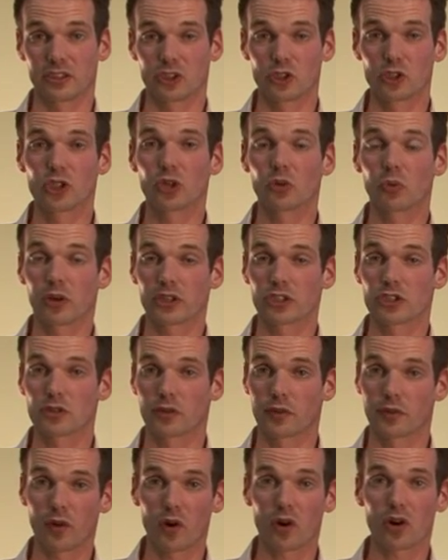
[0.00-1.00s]
do you want
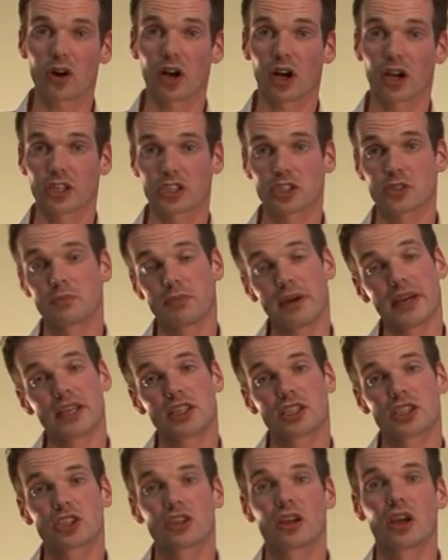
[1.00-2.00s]
to forecast
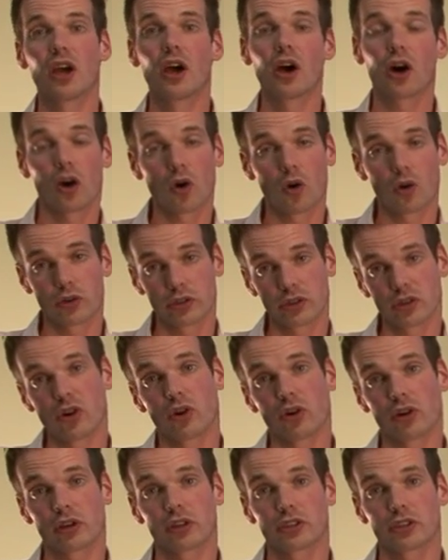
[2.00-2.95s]
based on your